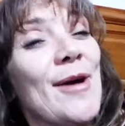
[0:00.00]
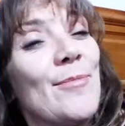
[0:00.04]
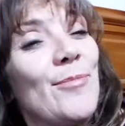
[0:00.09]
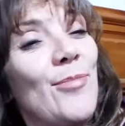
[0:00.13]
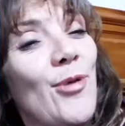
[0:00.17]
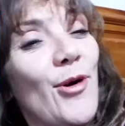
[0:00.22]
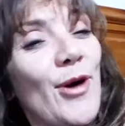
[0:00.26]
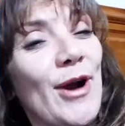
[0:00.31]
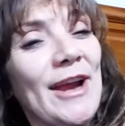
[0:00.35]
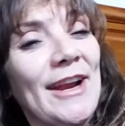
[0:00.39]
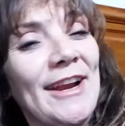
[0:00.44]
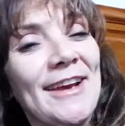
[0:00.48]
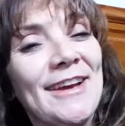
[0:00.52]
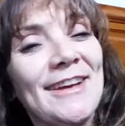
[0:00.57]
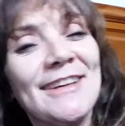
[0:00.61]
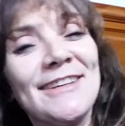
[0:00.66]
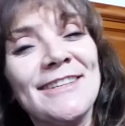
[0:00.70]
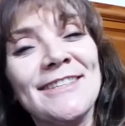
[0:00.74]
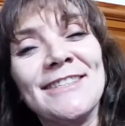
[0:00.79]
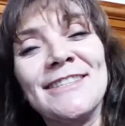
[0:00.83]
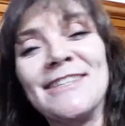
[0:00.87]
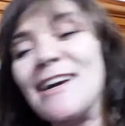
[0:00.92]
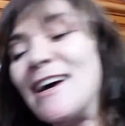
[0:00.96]
Point
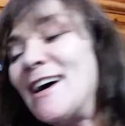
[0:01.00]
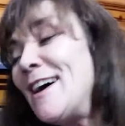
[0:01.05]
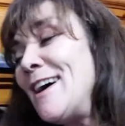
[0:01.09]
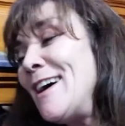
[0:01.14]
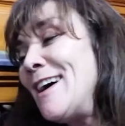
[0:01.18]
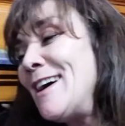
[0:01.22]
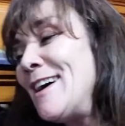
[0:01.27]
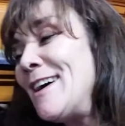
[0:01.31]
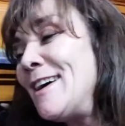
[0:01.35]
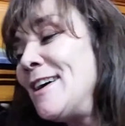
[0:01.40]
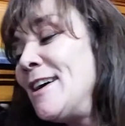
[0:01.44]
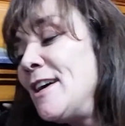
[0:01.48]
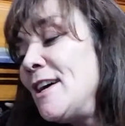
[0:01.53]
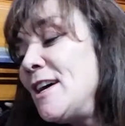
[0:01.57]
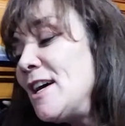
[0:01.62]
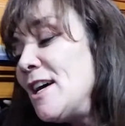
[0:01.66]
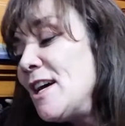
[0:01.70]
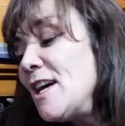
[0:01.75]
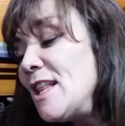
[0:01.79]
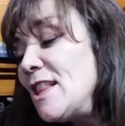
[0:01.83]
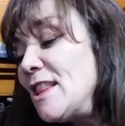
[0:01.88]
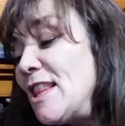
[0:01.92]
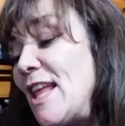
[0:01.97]
is, uh
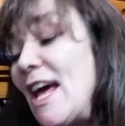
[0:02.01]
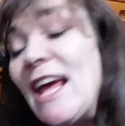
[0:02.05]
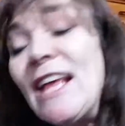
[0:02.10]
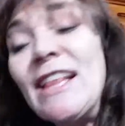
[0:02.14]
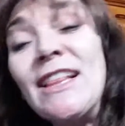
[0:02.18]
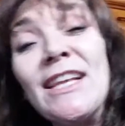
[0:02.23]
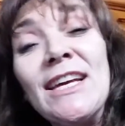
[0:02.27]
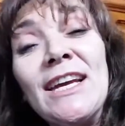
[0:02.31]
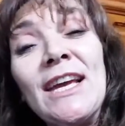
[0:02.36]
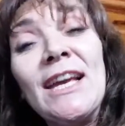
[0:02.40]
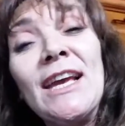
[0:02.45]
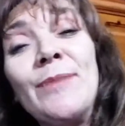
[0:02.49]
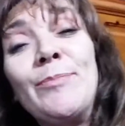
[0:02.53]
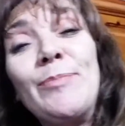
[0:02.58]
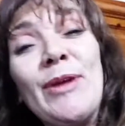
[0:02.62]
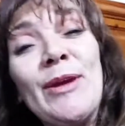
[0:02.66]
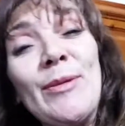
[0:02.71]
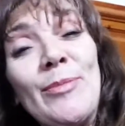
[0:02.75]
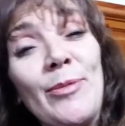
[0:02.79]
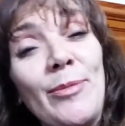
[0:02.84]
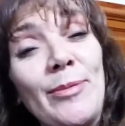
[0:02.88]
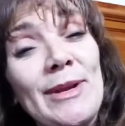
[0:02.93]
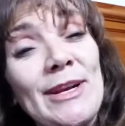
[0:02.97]
lately
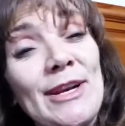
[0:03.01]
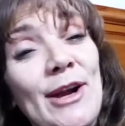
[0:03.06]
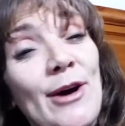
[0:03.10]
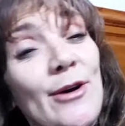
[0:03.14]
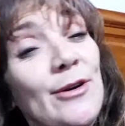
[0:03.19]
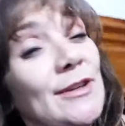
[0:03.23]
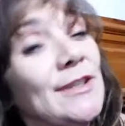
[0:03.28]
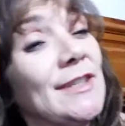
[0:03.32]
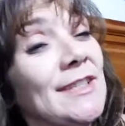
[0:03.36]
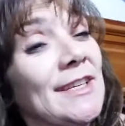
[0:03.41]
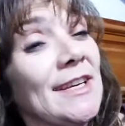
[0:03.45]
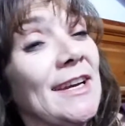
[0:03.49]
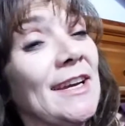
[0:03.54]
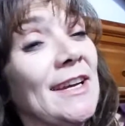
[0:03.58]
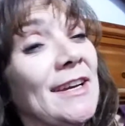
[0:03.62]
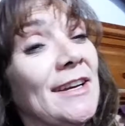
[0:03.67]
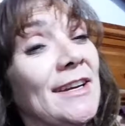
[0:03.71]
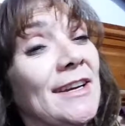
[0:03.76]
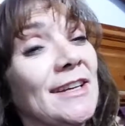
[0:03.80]
people have been noticing,